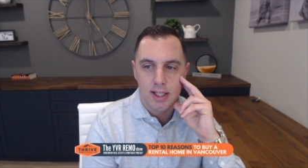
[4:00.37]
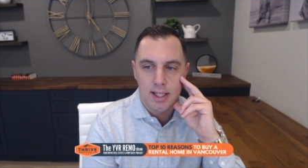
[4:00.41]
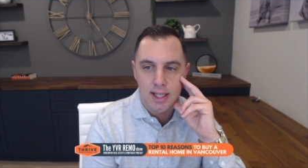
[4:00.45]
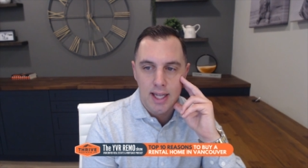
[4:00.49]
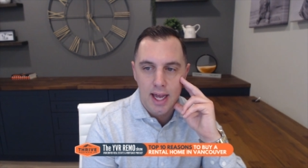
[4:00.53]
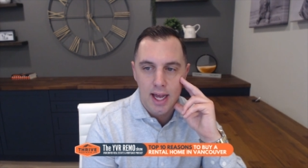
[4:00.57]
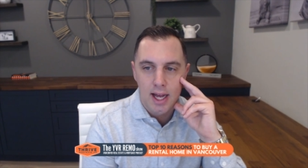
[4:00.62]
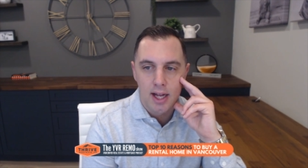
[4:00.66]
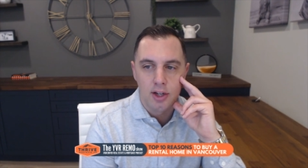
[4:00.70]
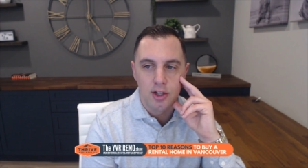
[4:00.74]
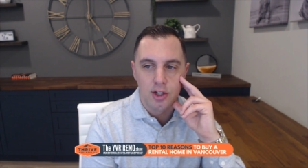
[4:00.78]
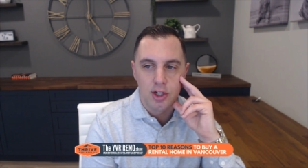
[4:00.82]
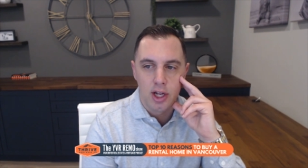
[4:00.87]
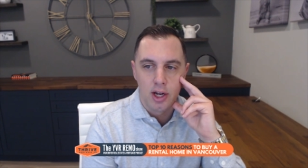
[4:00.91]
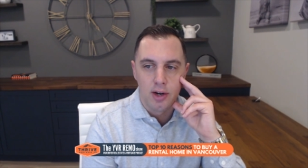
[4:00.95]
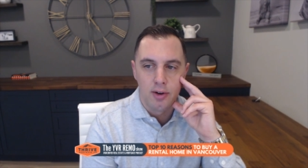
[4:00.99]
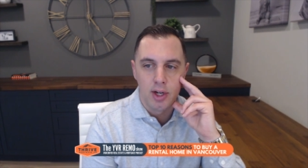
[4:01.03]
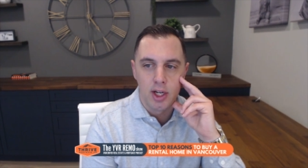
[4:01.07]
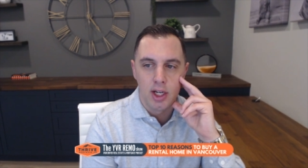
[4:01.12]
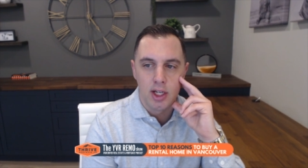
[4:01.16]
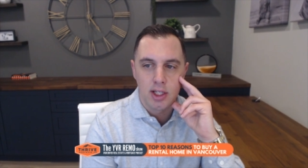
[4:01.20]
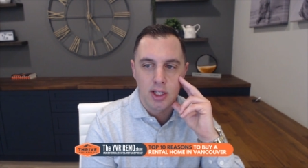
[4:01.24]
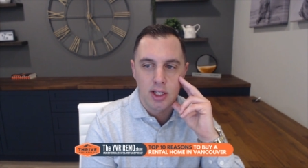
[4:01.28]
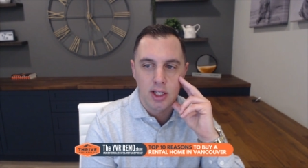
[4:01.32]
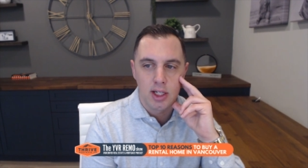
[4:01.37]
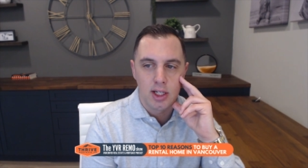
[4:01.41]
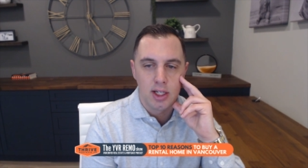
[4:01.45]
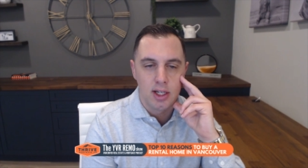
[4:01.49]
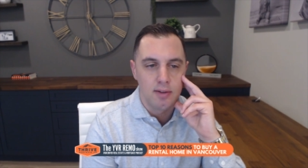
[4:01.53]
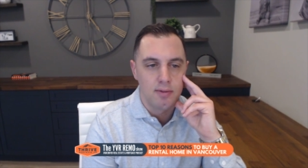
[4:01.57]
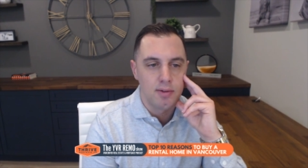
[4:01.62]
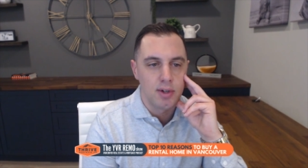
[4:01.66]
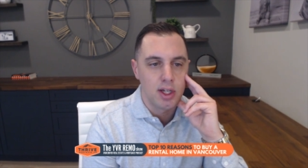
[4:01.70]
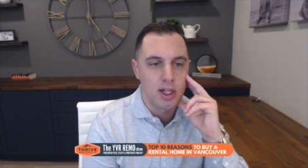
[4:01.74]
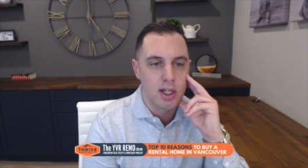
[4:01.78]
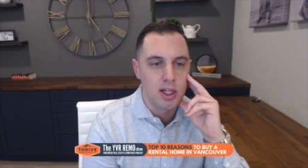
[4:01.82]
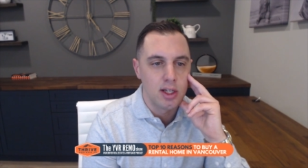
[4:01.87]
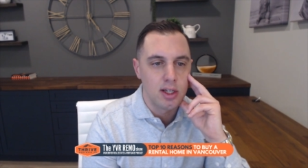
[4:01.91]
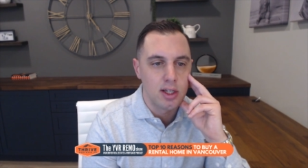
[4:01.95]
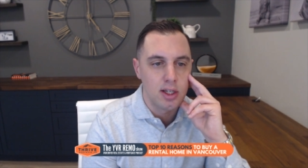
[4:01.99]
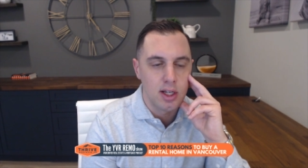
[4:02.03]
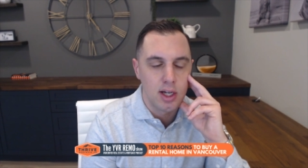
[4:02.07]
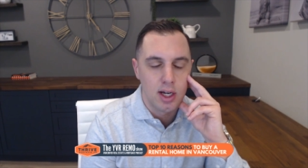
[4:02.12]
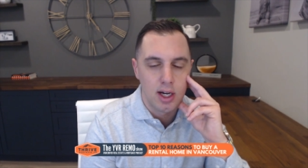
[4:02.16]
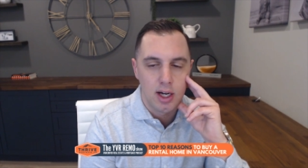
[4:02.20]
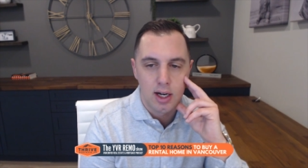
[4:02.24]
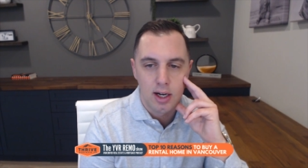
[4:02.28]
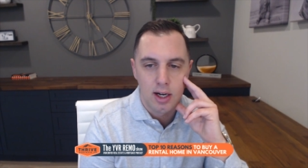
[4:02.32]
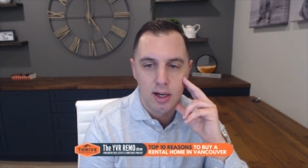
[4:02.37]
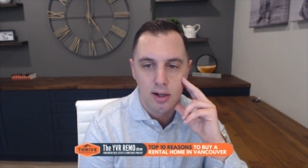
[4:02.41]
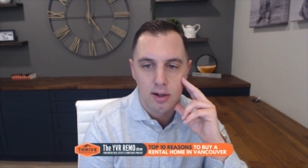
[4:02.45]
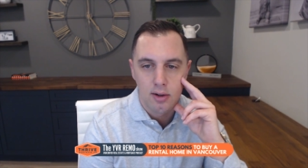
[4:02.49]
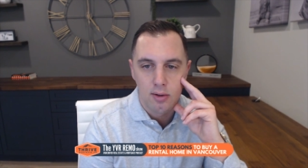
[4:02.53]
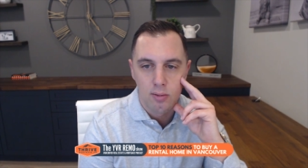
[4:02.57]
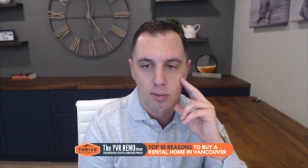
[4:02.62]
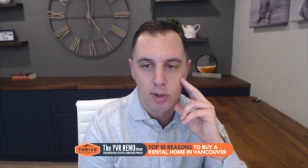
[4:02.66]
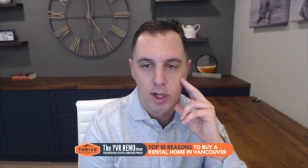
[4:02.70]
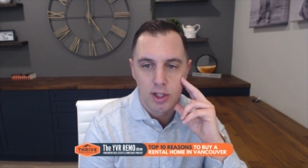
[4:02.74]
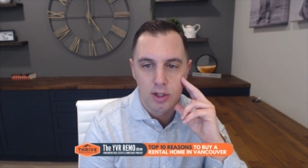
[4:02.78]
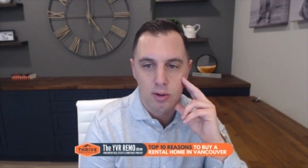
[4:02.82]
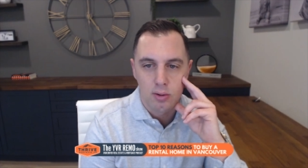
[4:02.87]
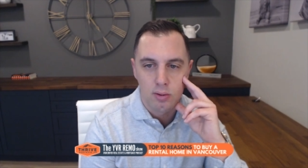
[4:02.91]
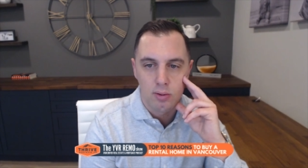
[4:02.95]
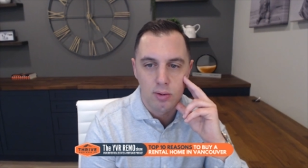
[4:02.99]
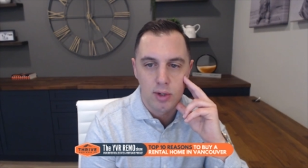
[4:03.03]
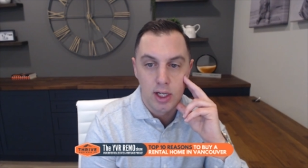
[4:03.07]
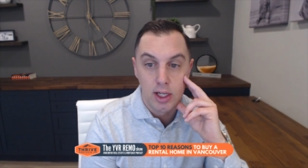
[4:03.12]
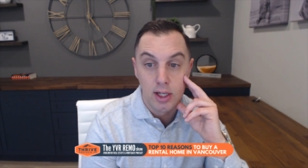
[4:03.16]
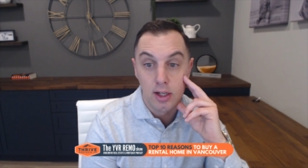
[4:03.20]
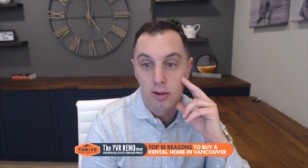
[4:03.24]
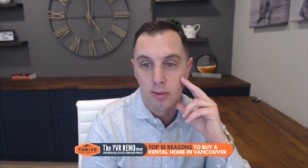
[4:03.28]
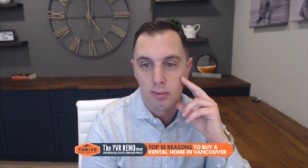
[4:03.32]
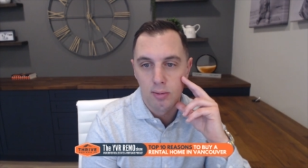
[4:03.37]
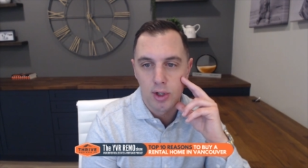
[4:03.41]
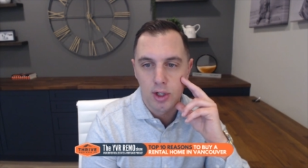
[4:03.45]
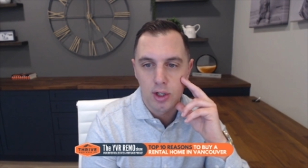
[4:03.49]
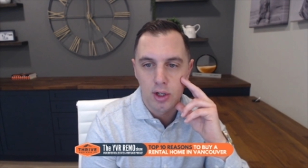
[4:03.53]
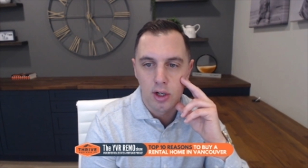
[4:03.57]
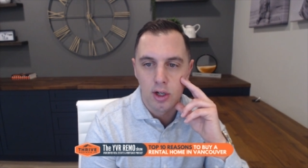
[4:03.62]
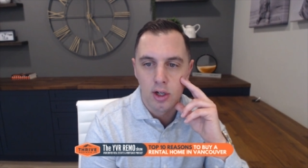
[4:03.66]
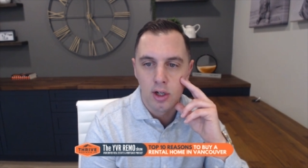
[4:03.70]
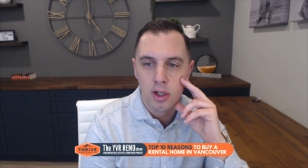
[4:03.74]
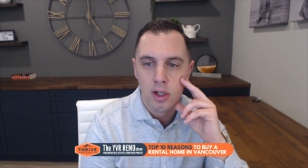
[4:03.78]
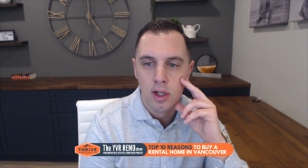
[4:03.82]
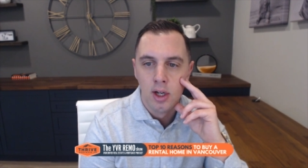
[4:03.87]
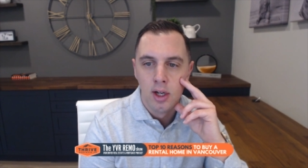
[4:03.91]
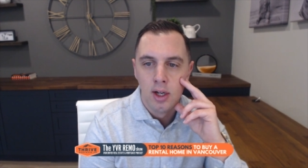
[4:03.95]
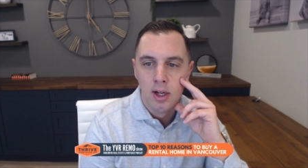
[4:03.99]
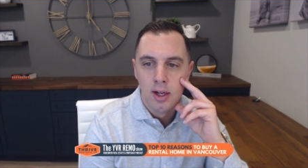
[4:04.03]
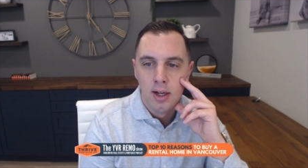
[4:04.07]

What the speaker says: can generate a significant rental income return.